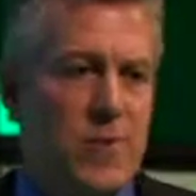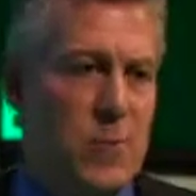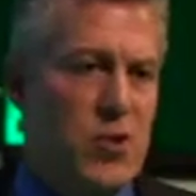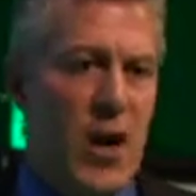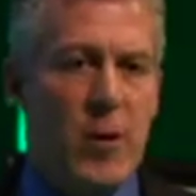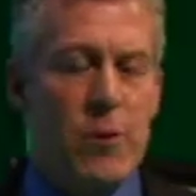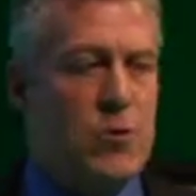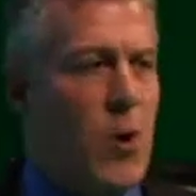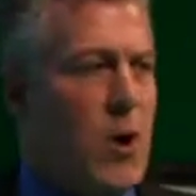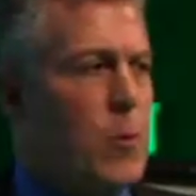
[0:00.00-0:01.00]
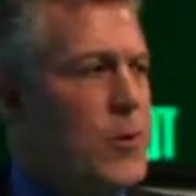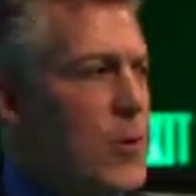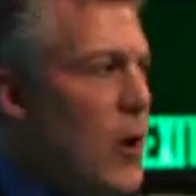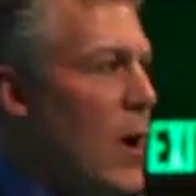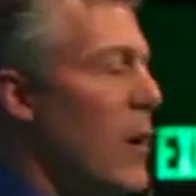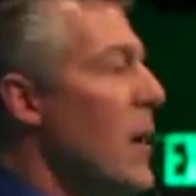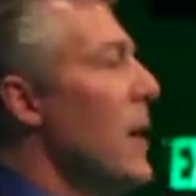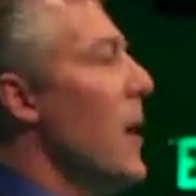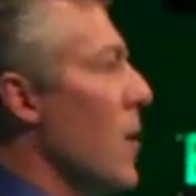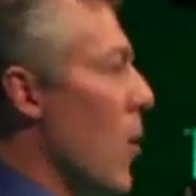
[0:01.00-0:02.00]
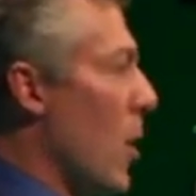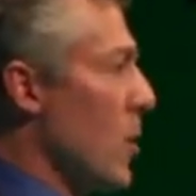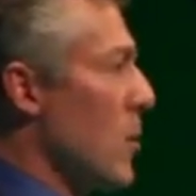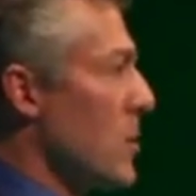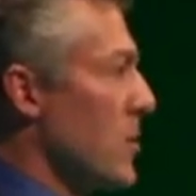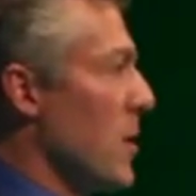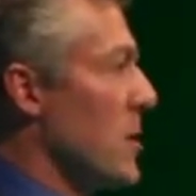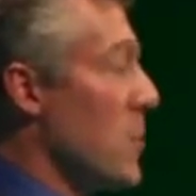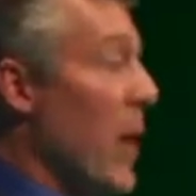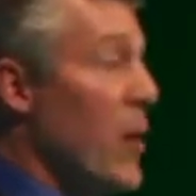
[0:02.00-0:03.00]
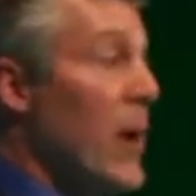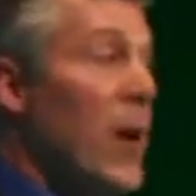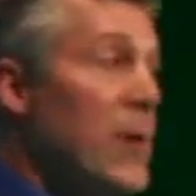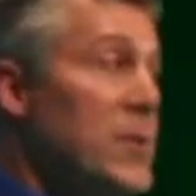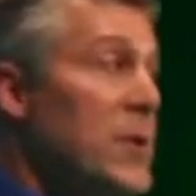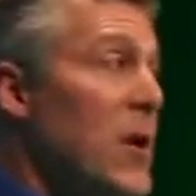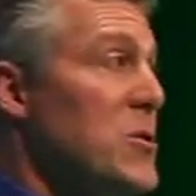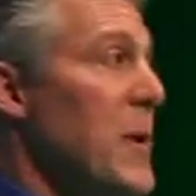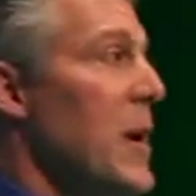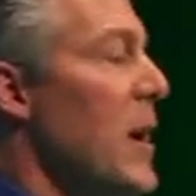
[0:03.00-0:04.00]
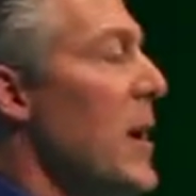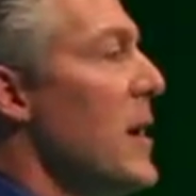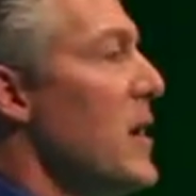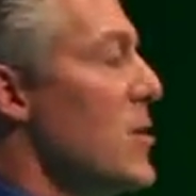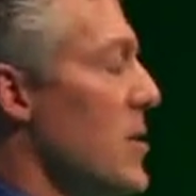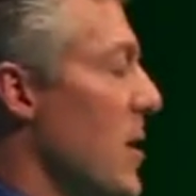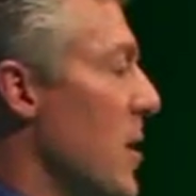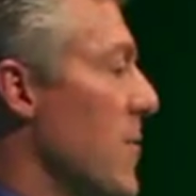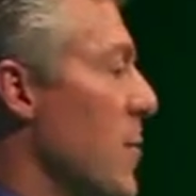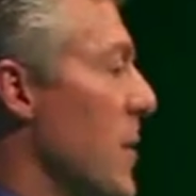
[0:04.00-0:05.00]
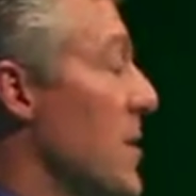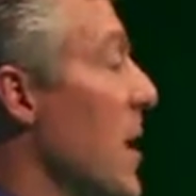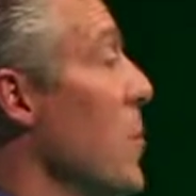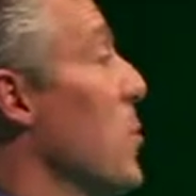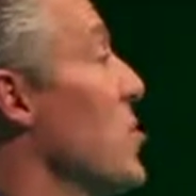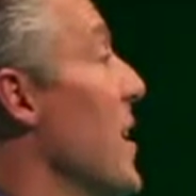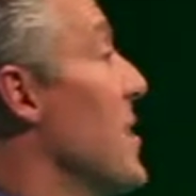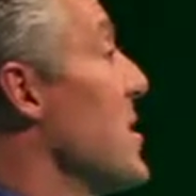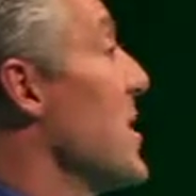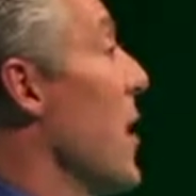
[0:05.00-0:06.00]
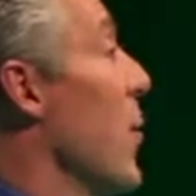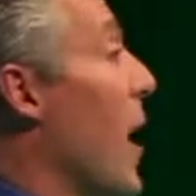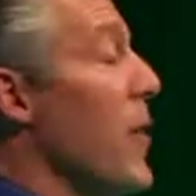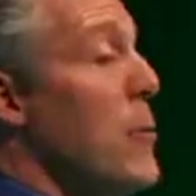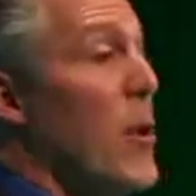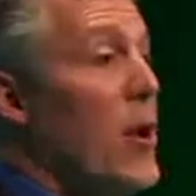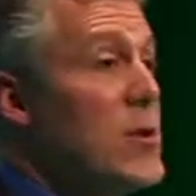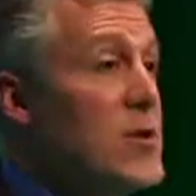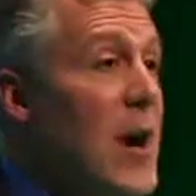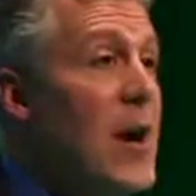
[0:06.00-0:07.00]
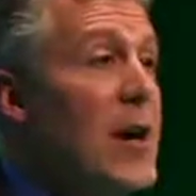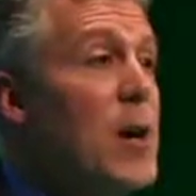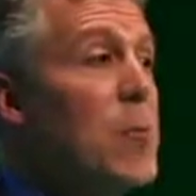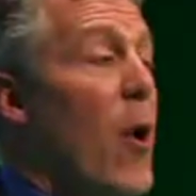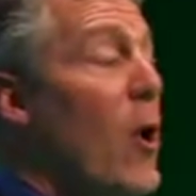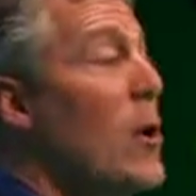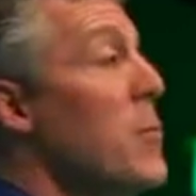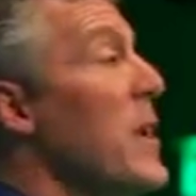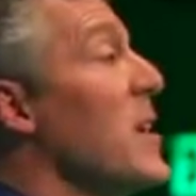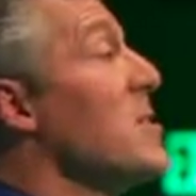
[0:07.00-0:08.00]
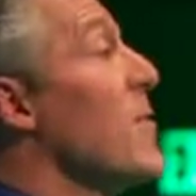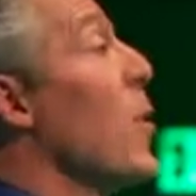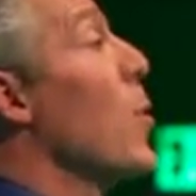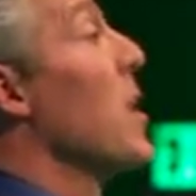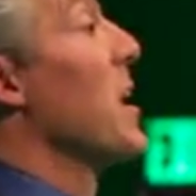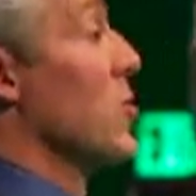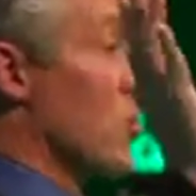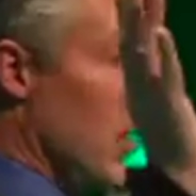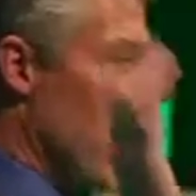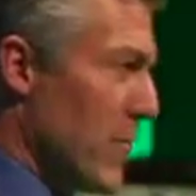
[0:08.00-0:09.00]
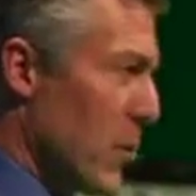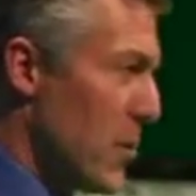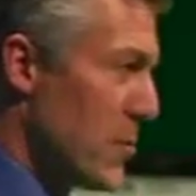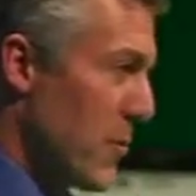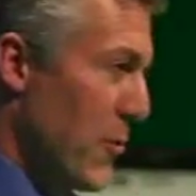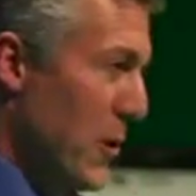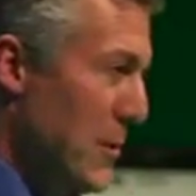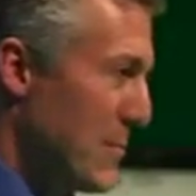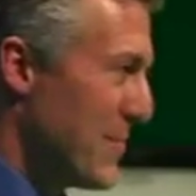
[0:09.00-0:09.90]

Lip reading: from John, what's wrong with the car, how long it's going to take. By the way, he also tells me he's giving me a 10% discount on the parts, in part because of our relationship. Have you heard this before?